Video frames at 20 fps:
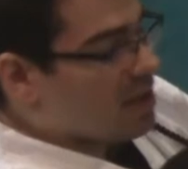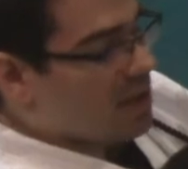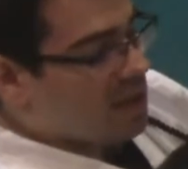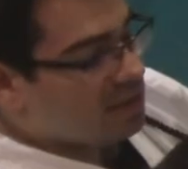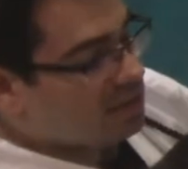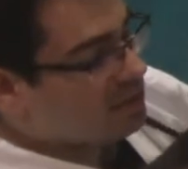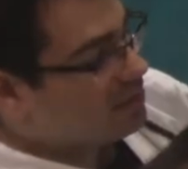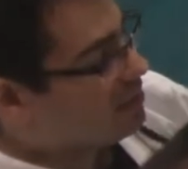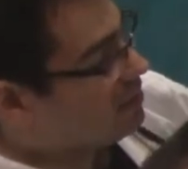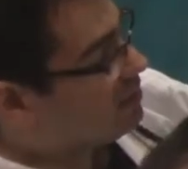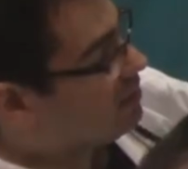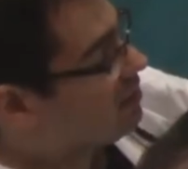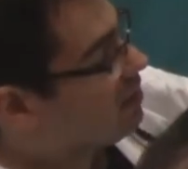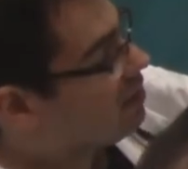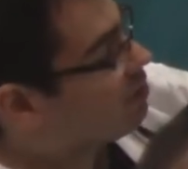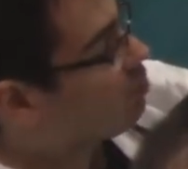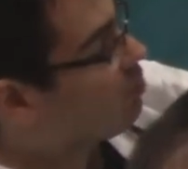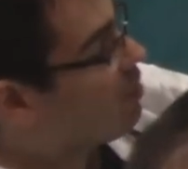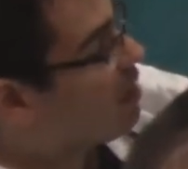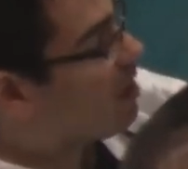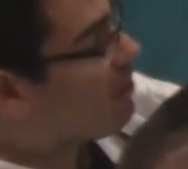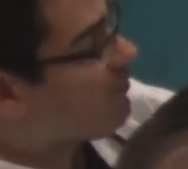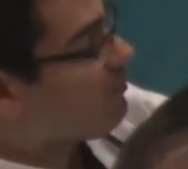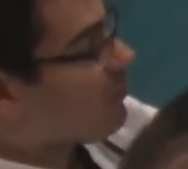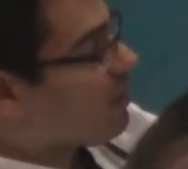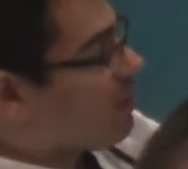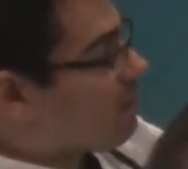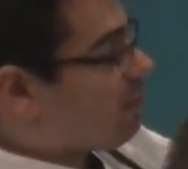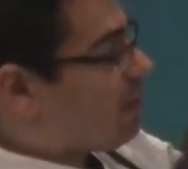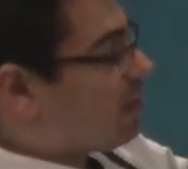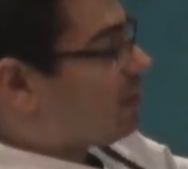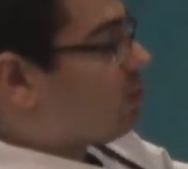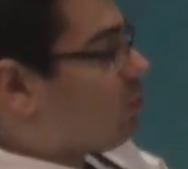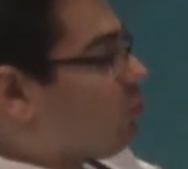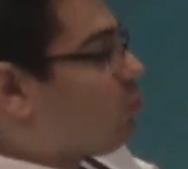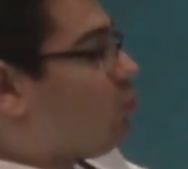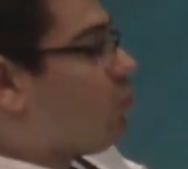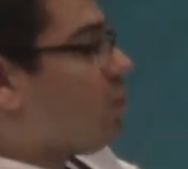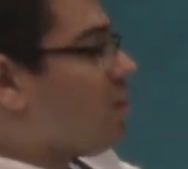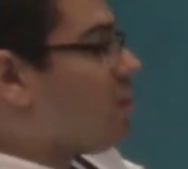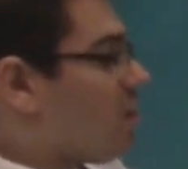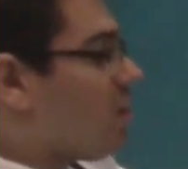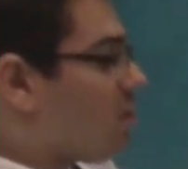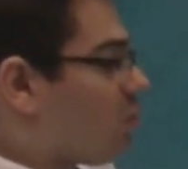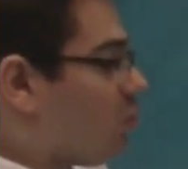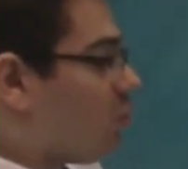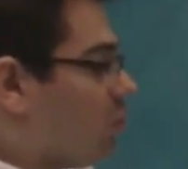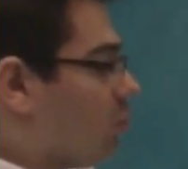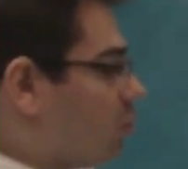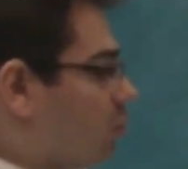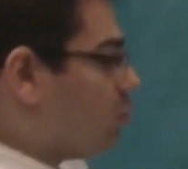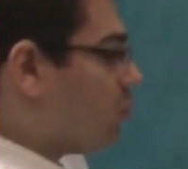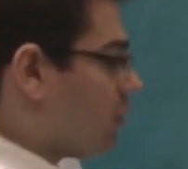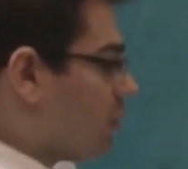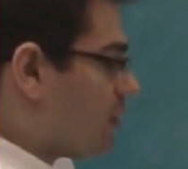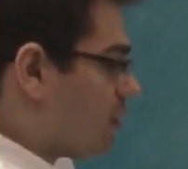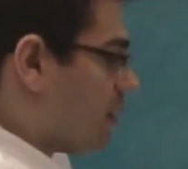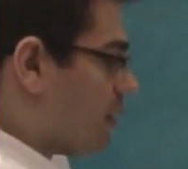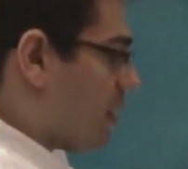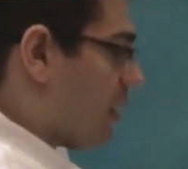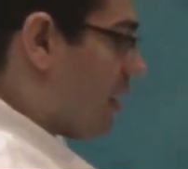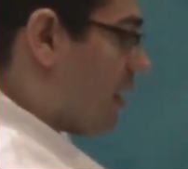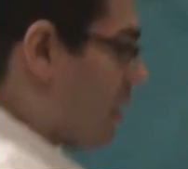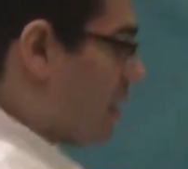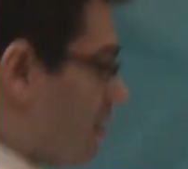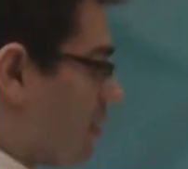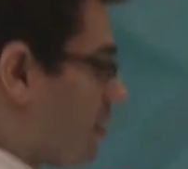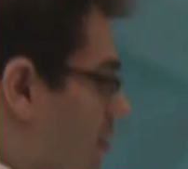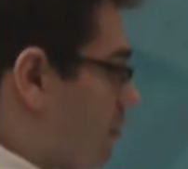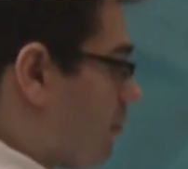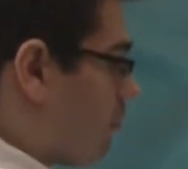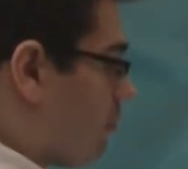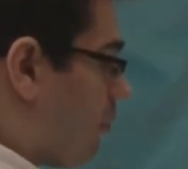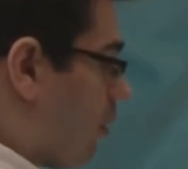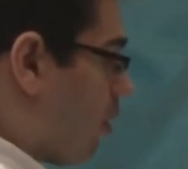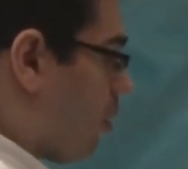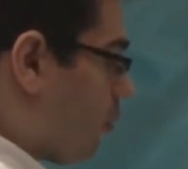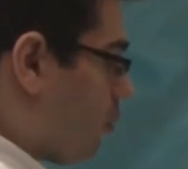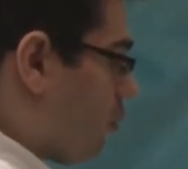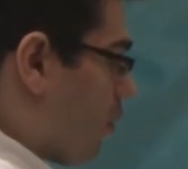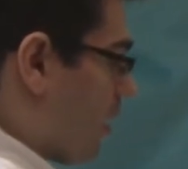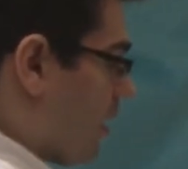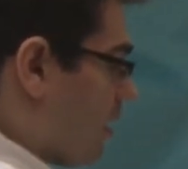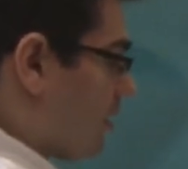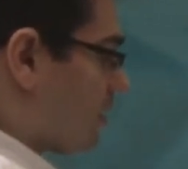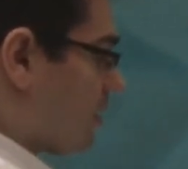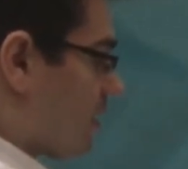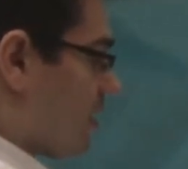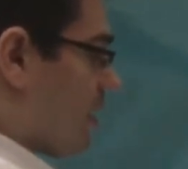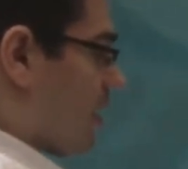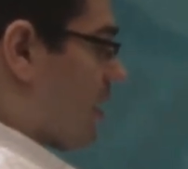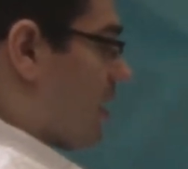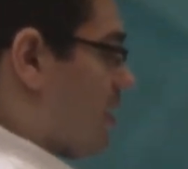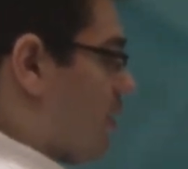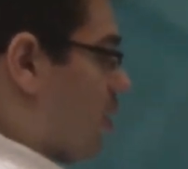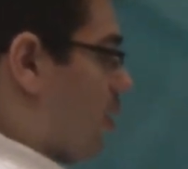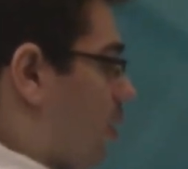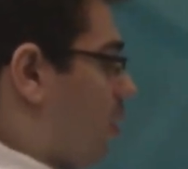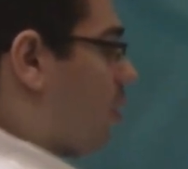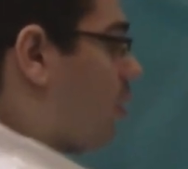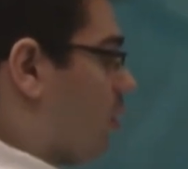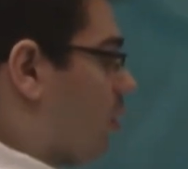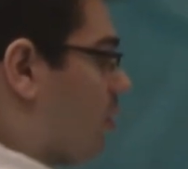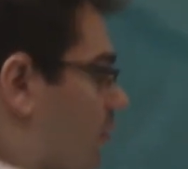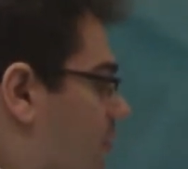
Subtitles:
etc. But we could do it in both ways. In all